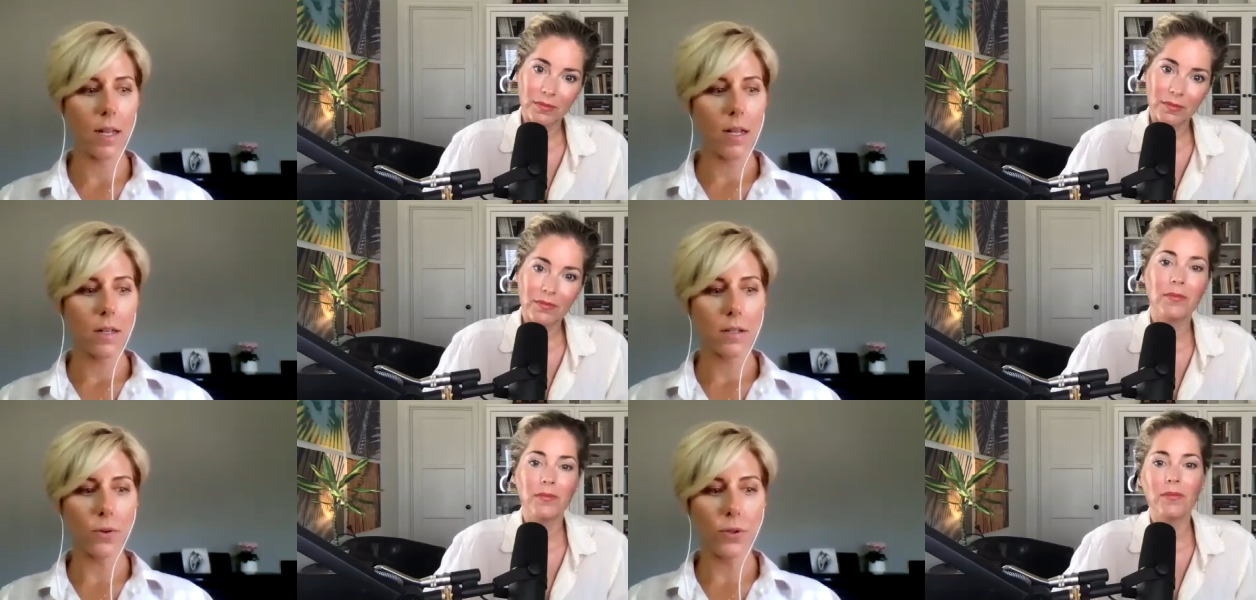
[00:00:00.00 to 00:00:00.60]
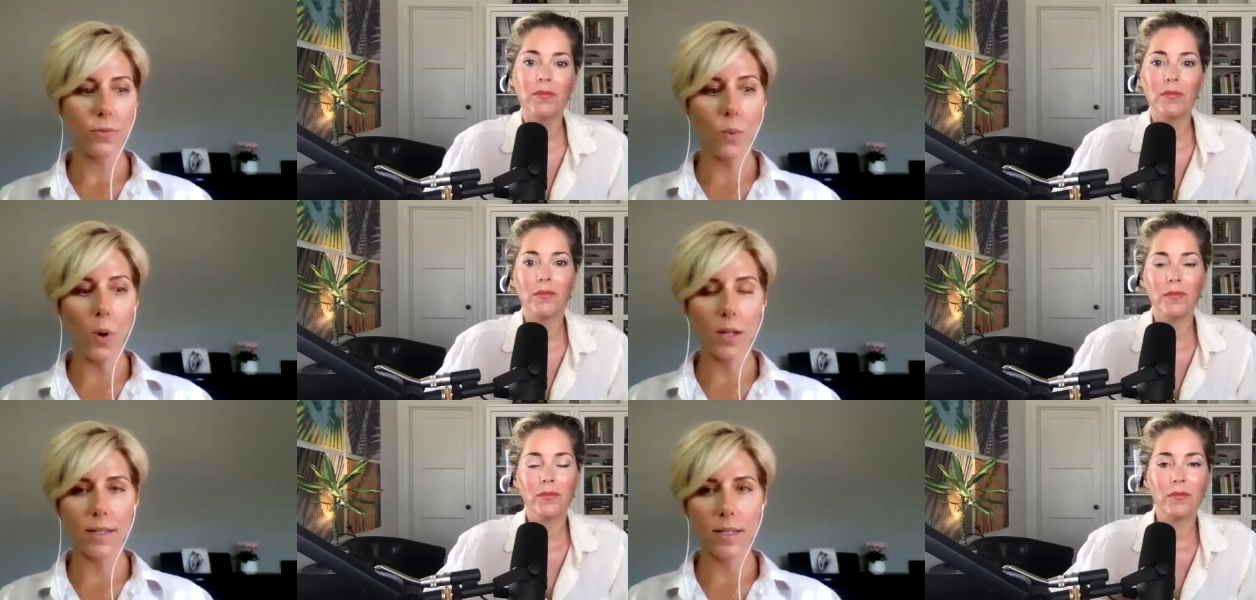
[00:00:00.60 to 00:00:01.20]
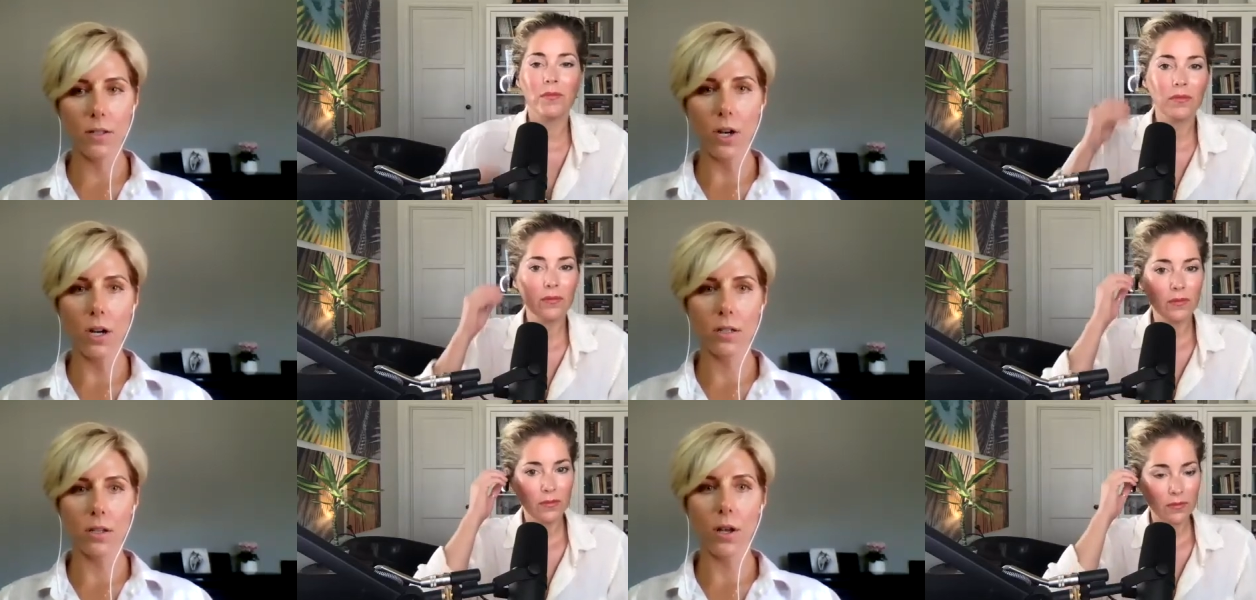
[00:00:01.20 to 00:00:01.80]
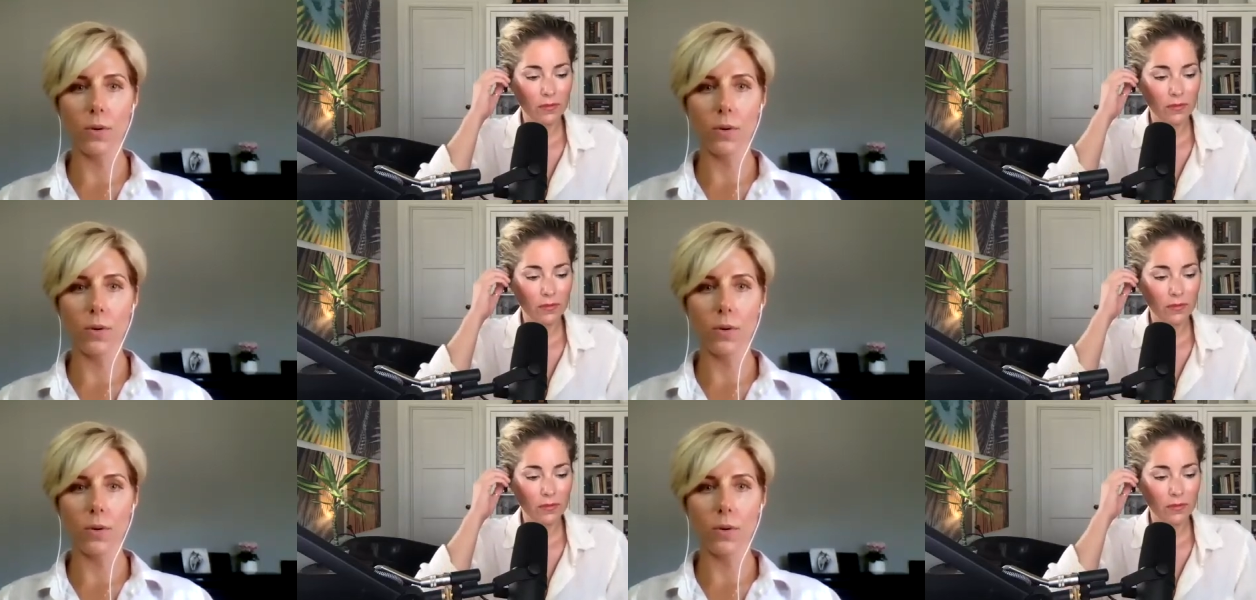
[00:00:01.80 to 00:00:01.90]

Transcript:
Speaker 1: So you want to start slow.